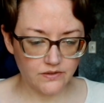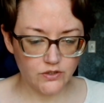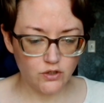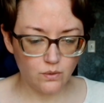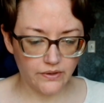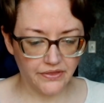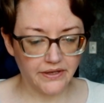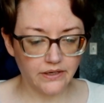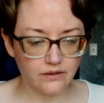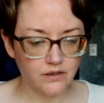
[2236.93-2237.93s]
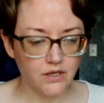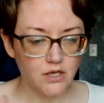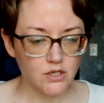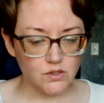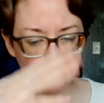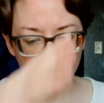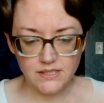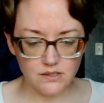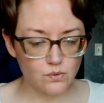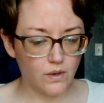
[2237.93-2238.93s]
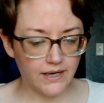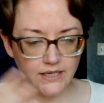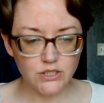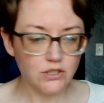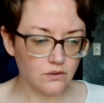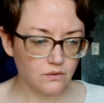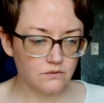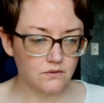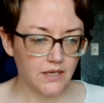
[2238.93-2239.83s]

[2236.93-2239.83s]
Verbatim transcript: to do with it. So, this is what I do.